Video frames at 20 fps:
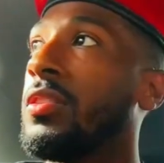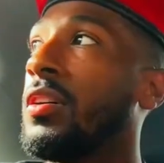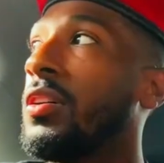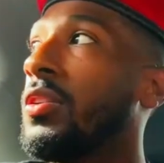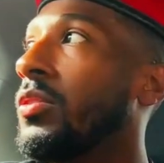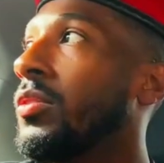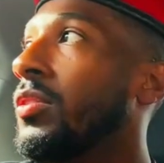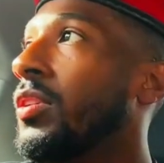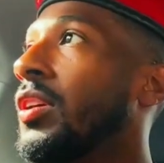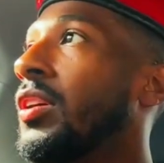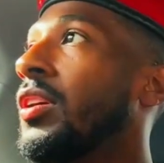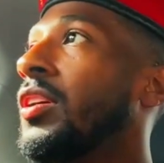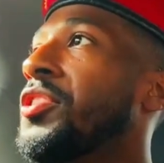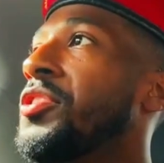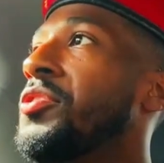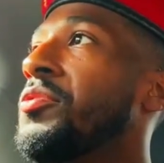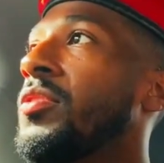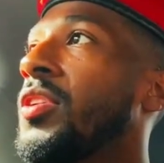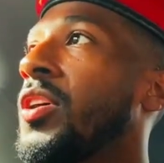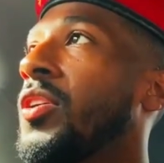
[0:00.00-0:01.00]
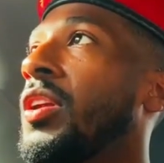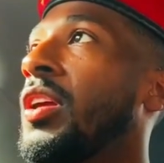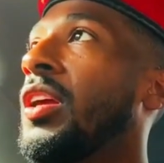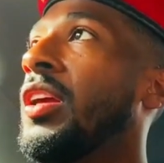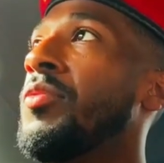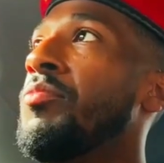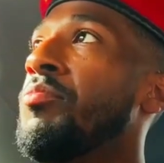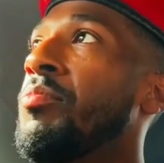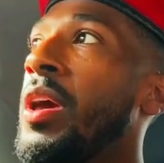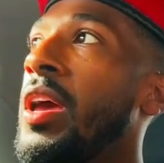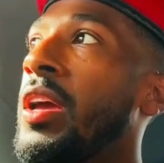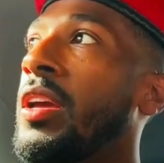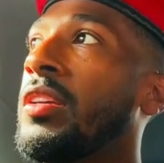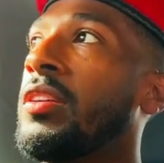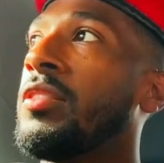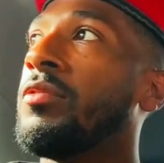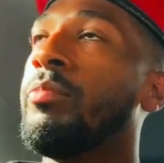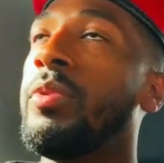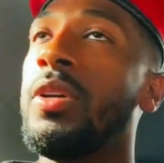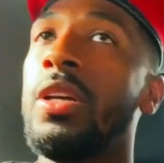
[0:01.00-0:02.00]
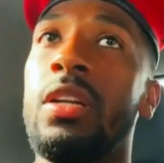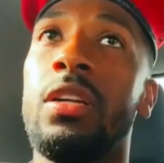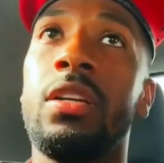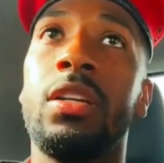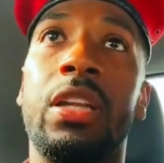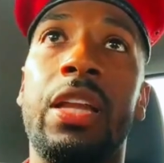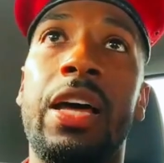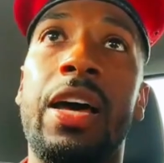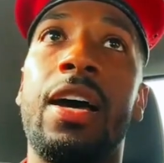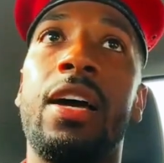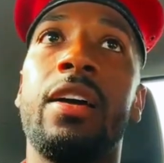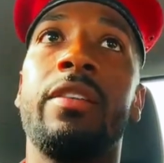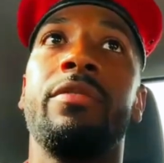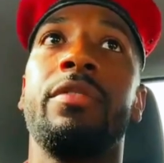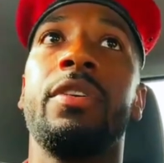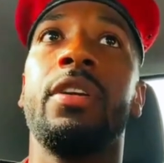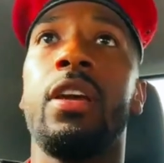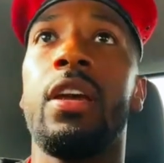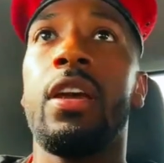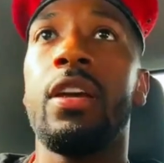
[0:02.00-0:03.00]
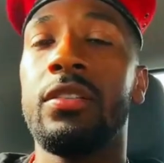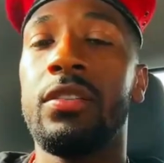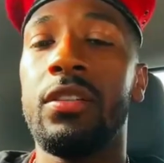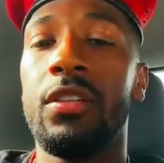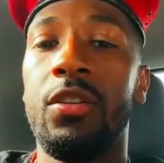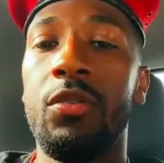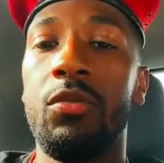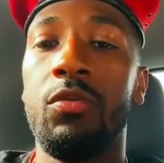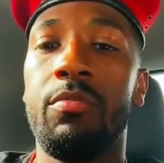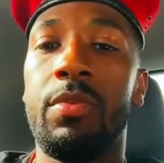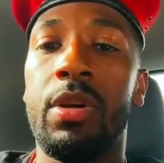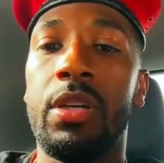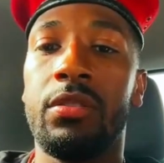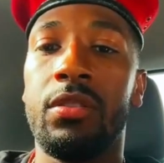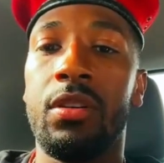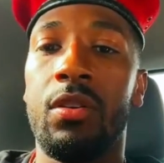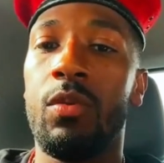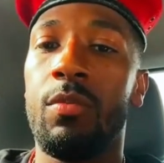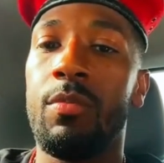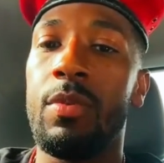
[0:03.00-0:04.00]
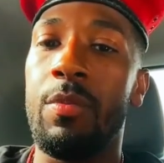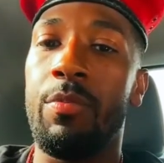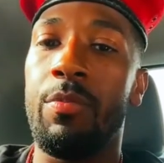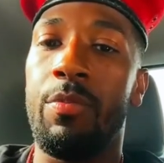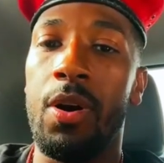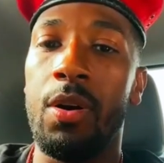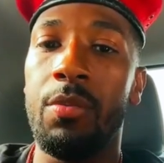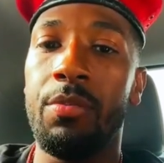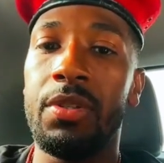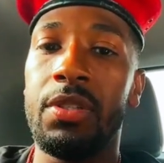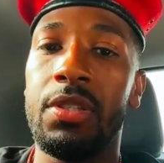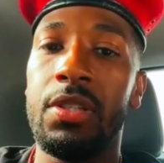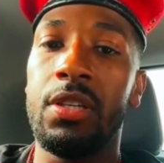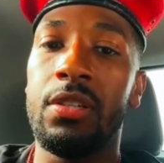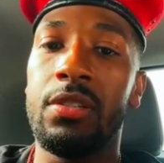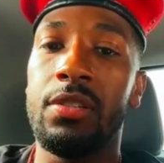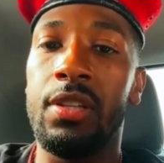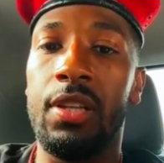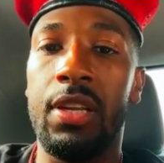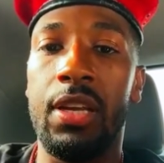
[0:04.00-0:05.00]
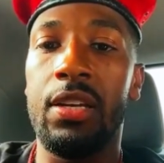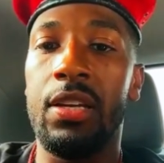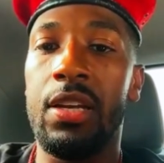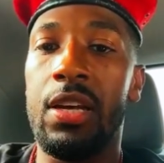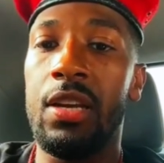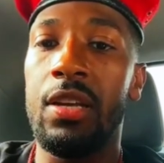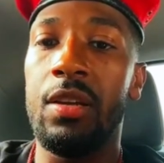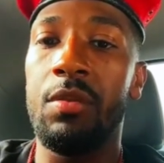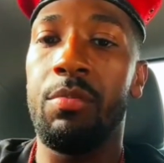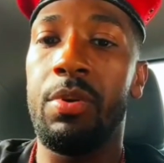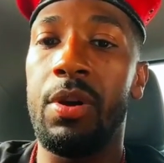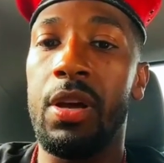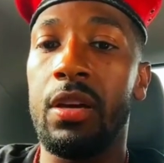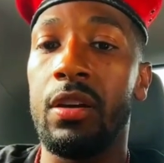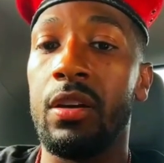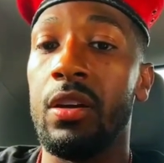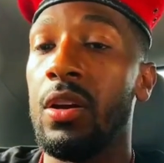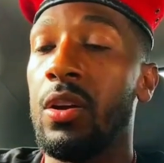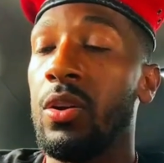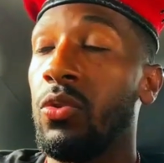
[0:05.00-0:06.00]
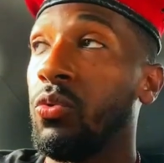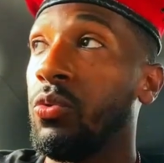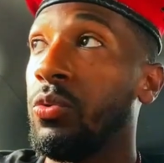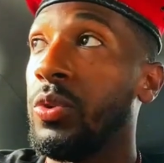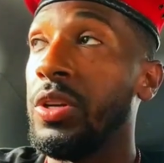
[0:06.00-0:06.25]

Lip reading: So, you know, the impact is being alive and executing based on what my purpose is and letting that impact